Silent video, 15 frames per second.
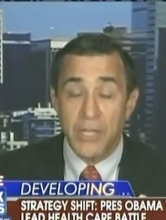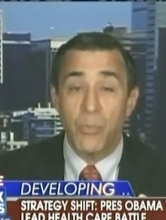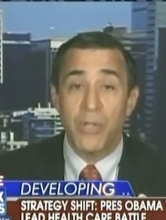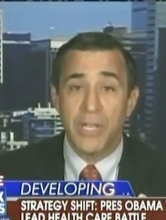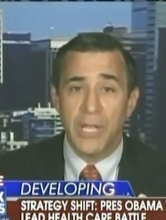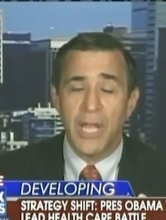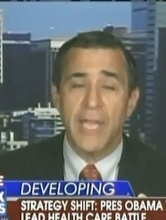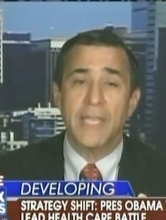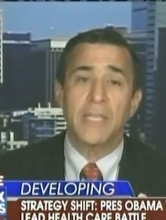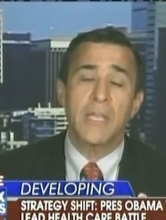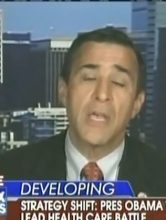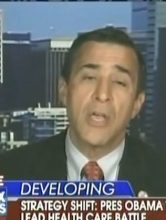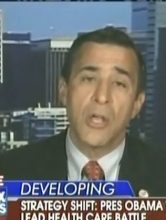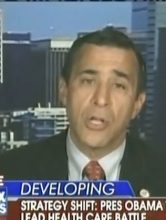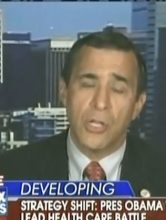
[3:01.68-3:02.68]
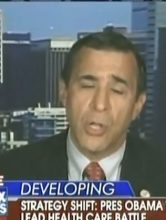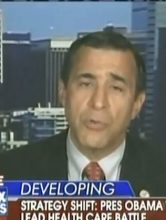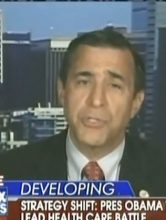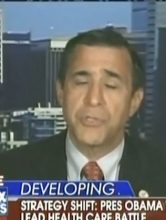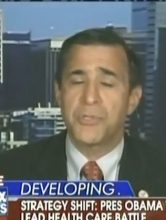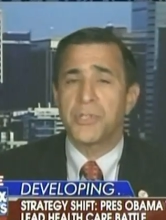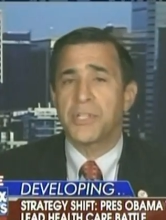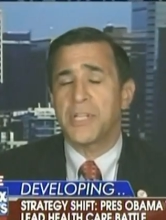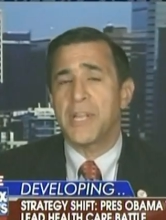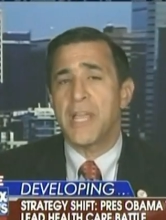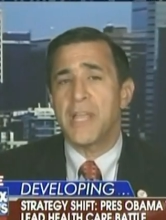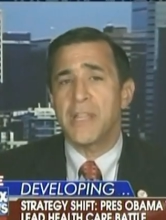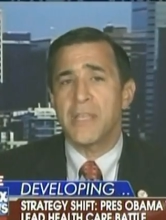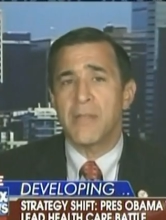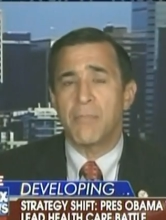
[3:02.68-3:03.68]
that we like, closer to the
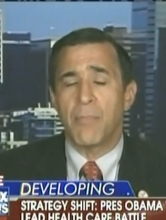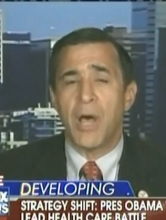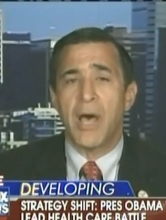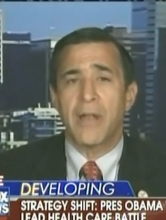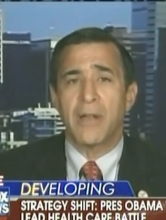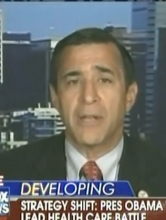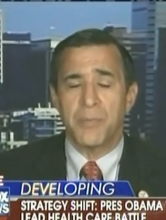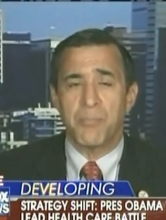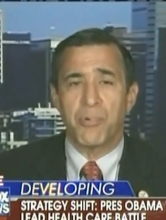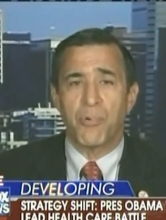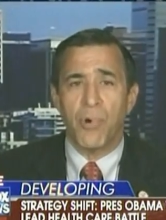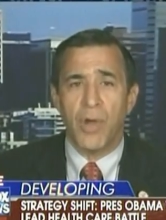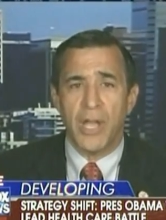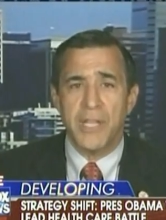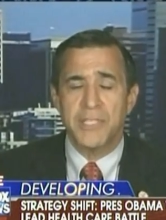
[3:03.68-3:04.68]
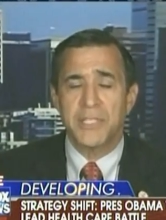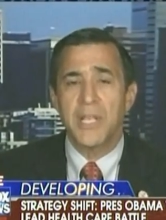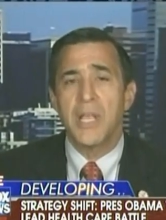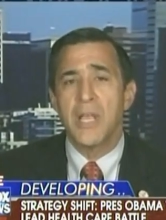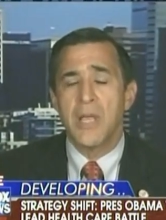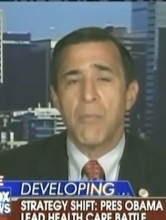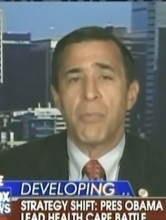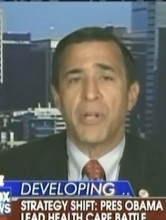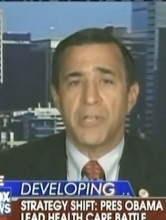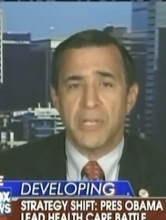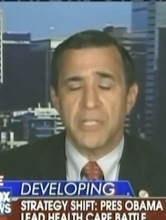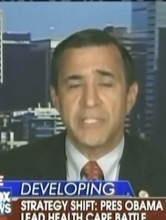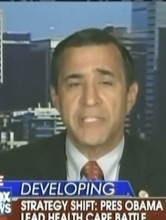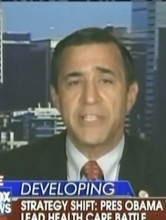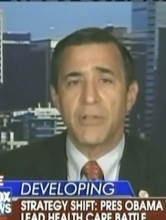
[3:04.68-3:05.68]
Canadian model in price, but
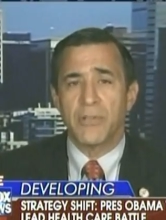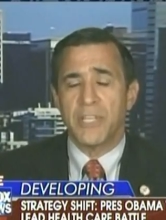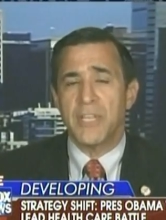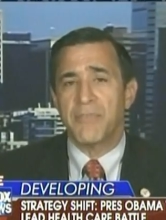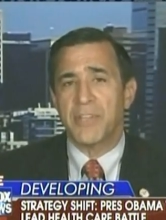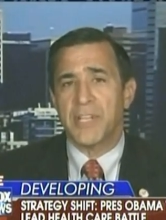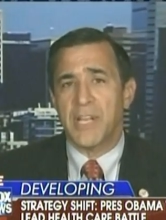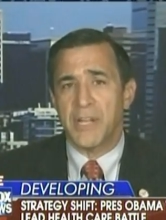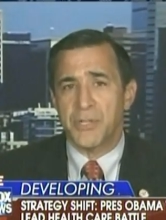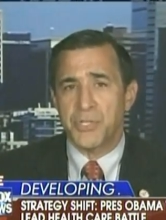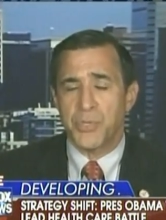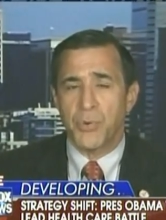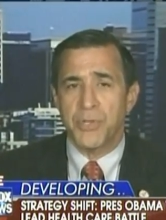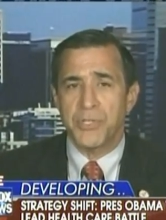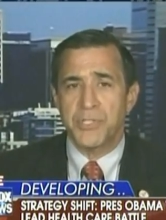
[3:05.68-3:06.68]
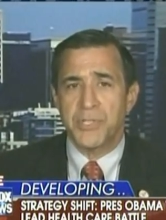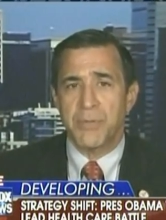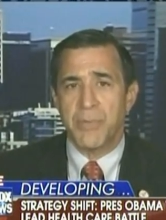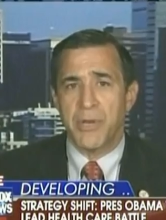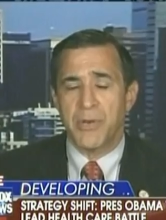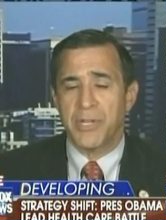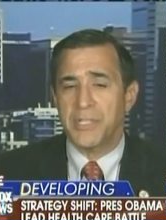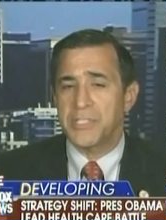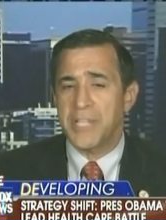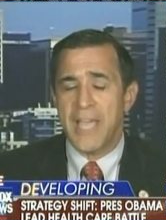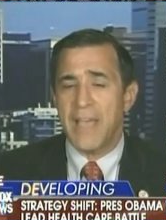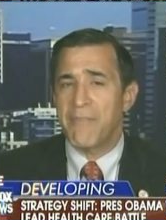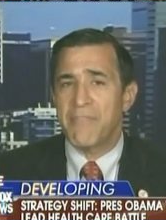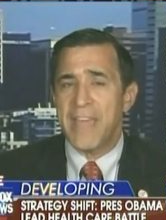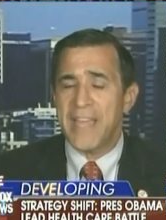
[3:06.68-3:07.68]
still give the kind of choice that Americans
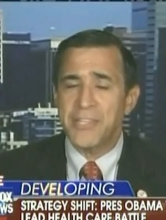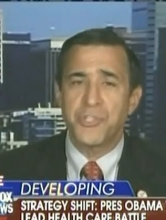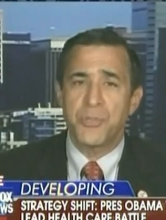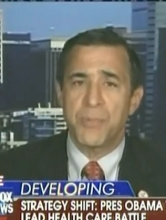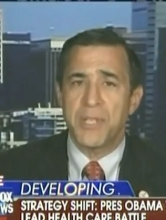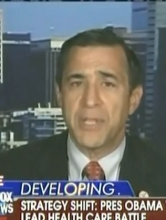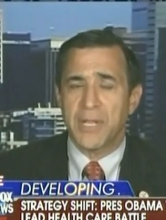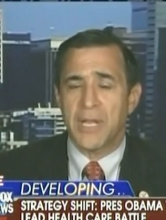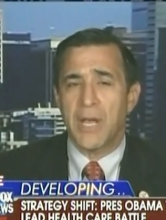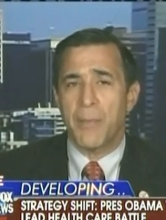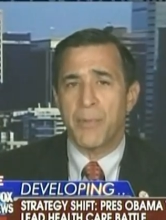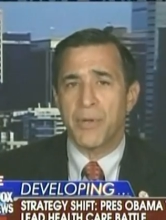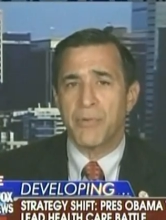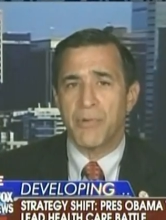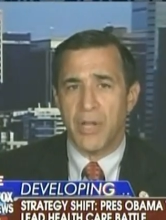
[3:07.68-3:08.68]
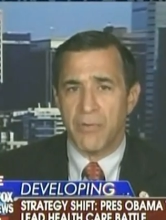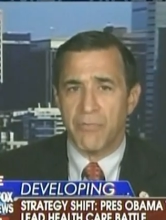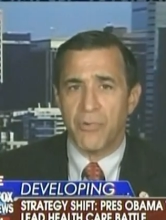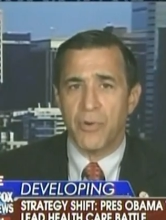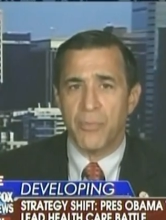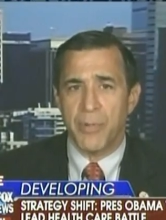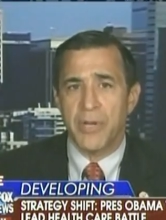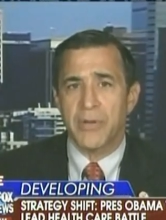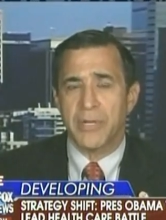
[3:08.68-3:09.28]
have. That should be the common ground for Americans.